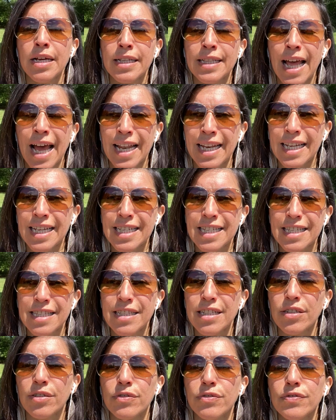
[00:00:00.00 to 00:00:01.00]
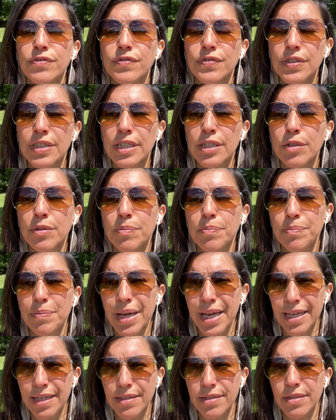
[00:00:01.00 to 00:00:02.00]
that is still fear
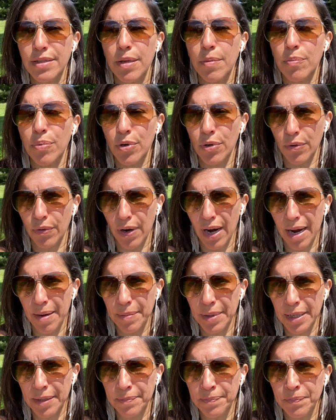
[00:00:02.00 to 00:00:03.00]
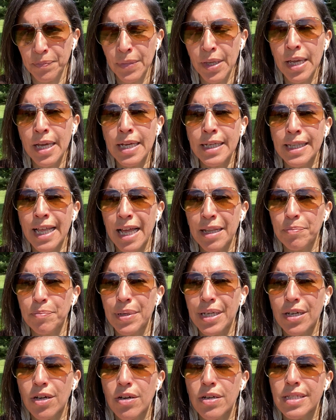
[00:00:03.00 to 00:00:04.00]
based programming. That
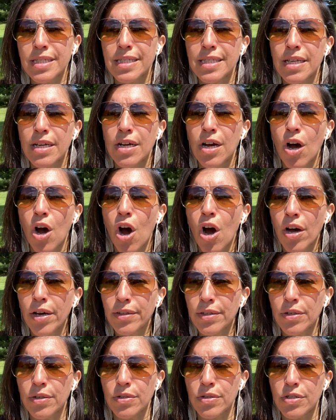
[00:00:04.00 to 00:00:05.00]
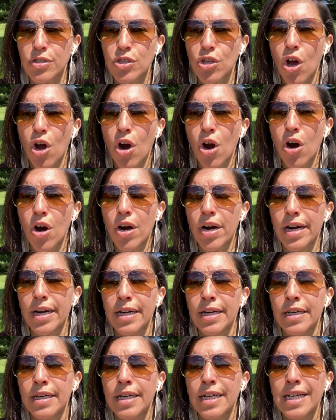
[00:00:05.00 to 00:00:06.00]
because others
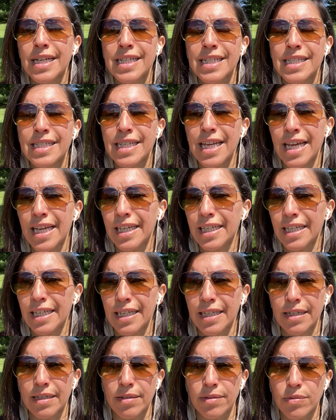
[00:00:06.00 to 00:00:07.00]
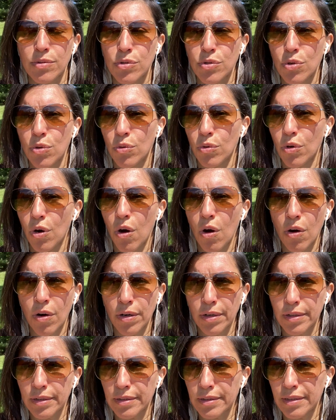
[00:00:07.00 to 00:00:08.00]
are taking so
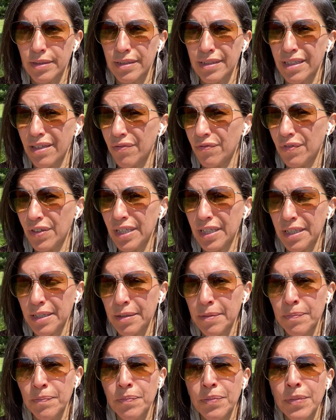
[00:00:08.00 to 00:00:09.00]
called the V,